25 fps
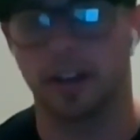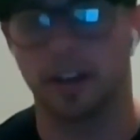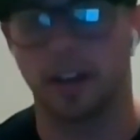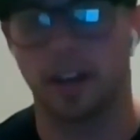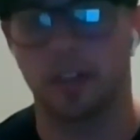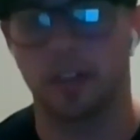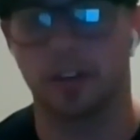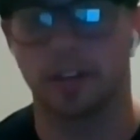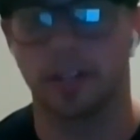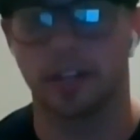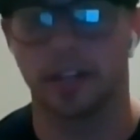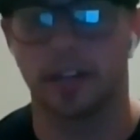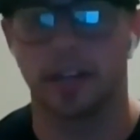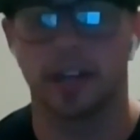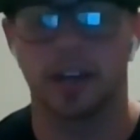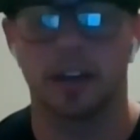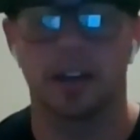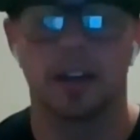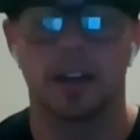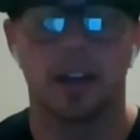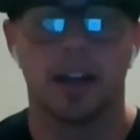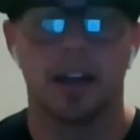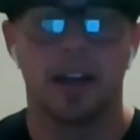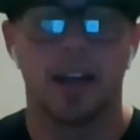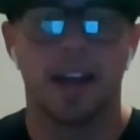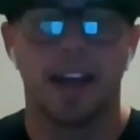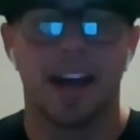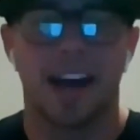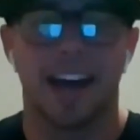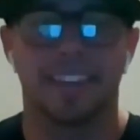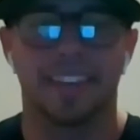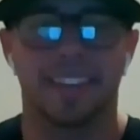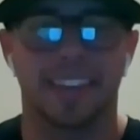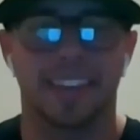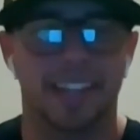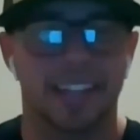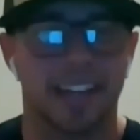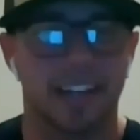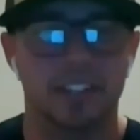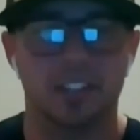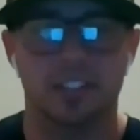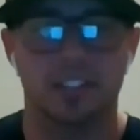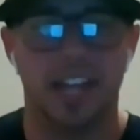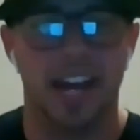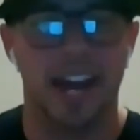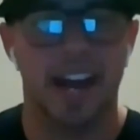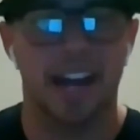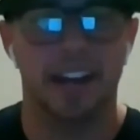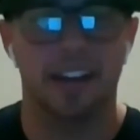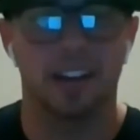another year, I think I just
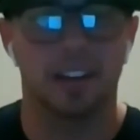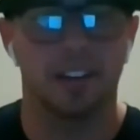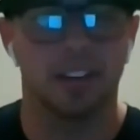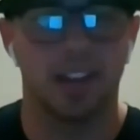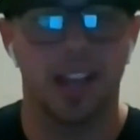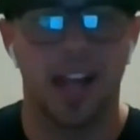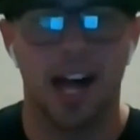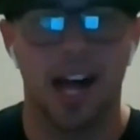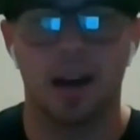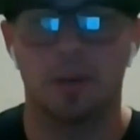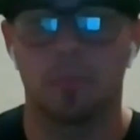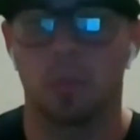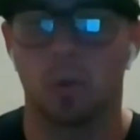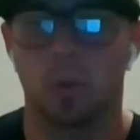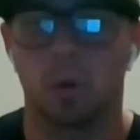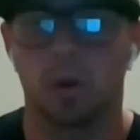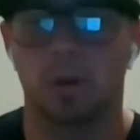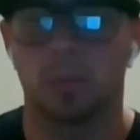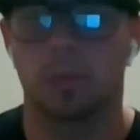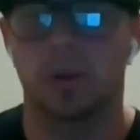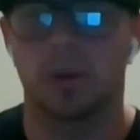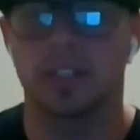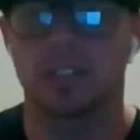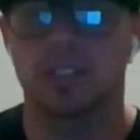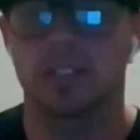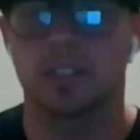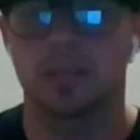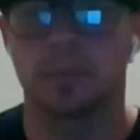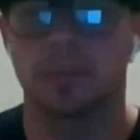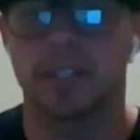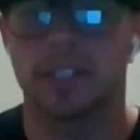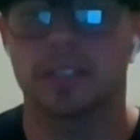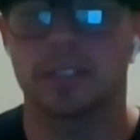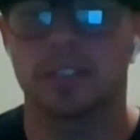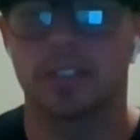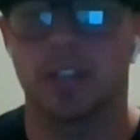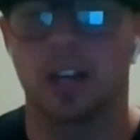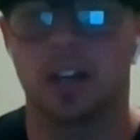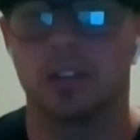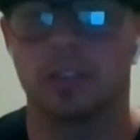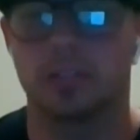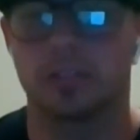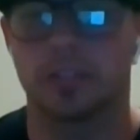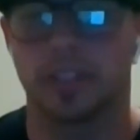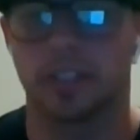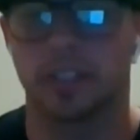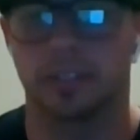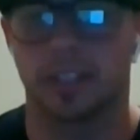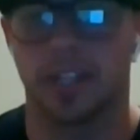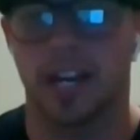added a lot more pressure to myself.
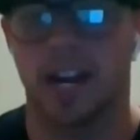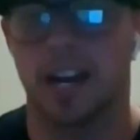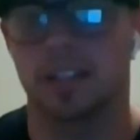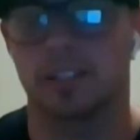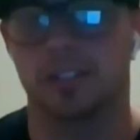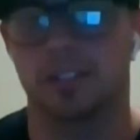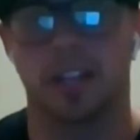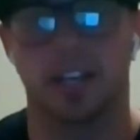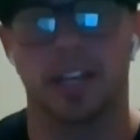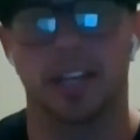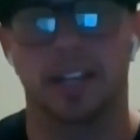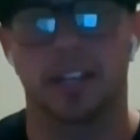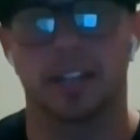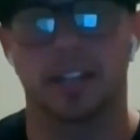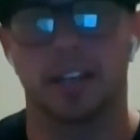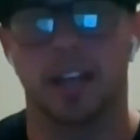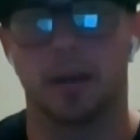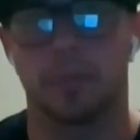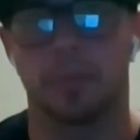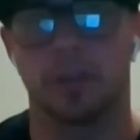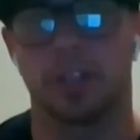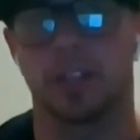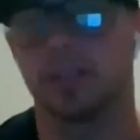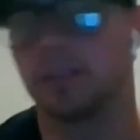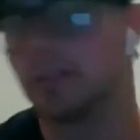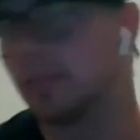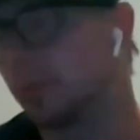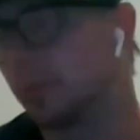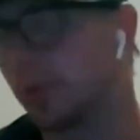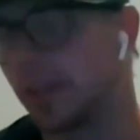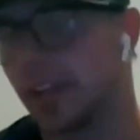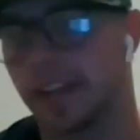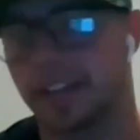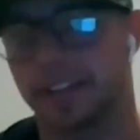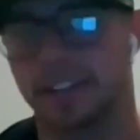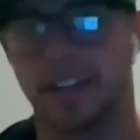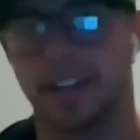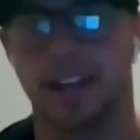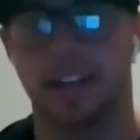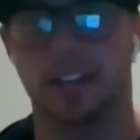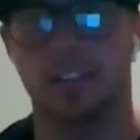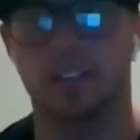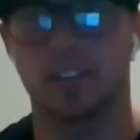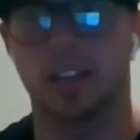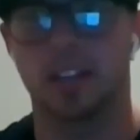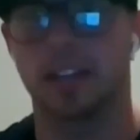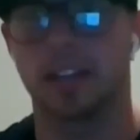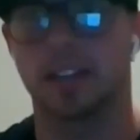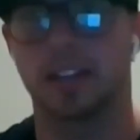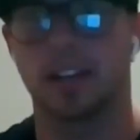And guys like, I mean, we had guys
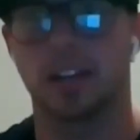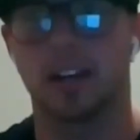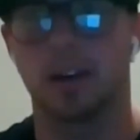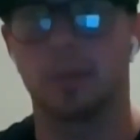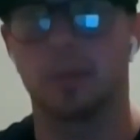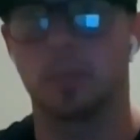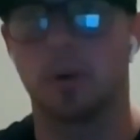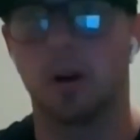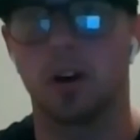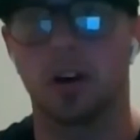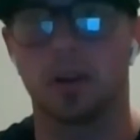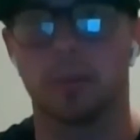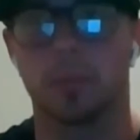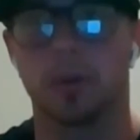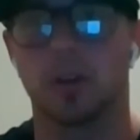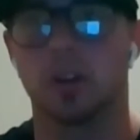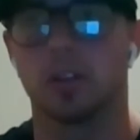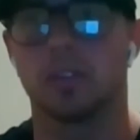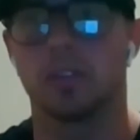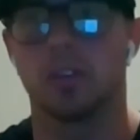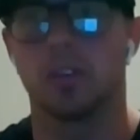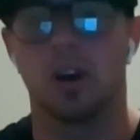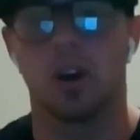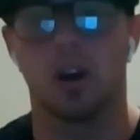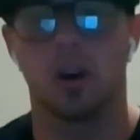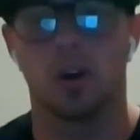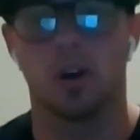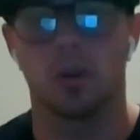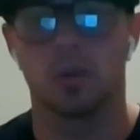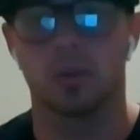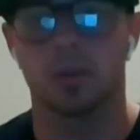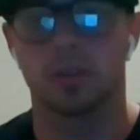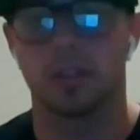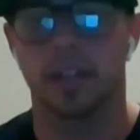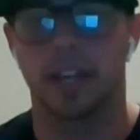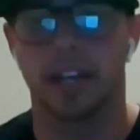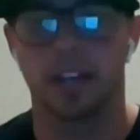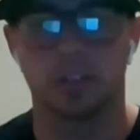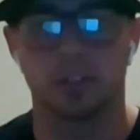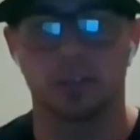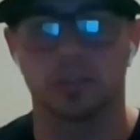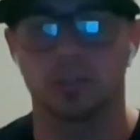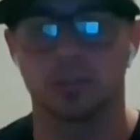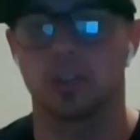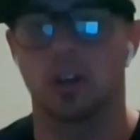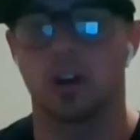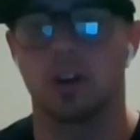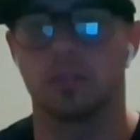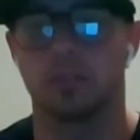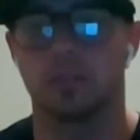like Paulie Milto, Andrew
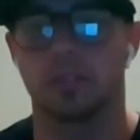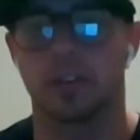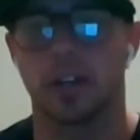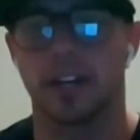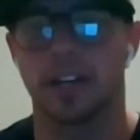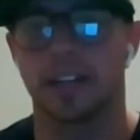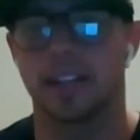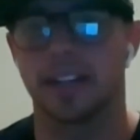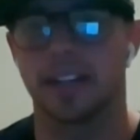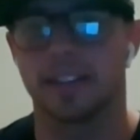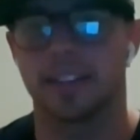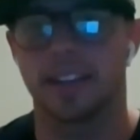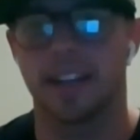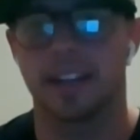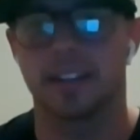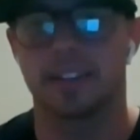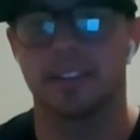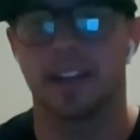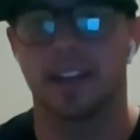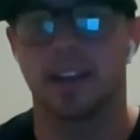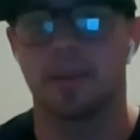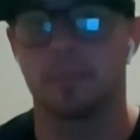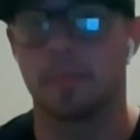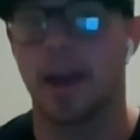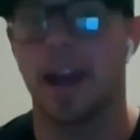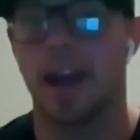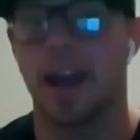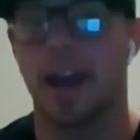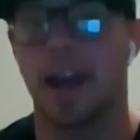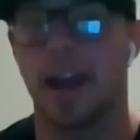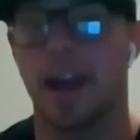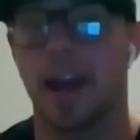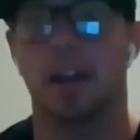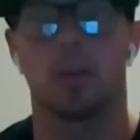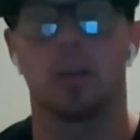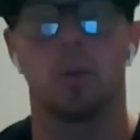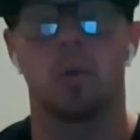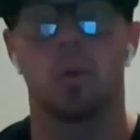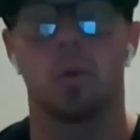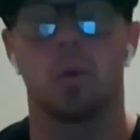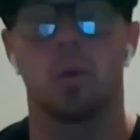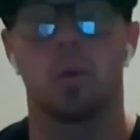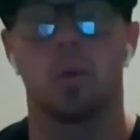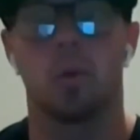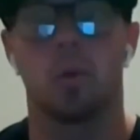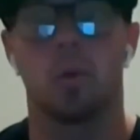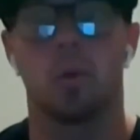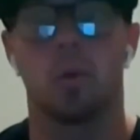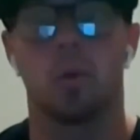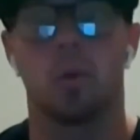Solfrank at that time, Matt
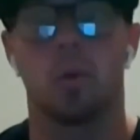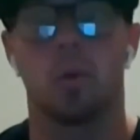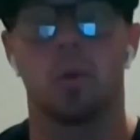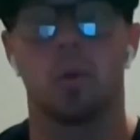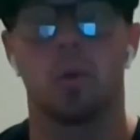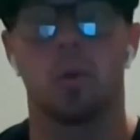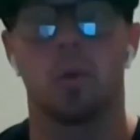Lloyd,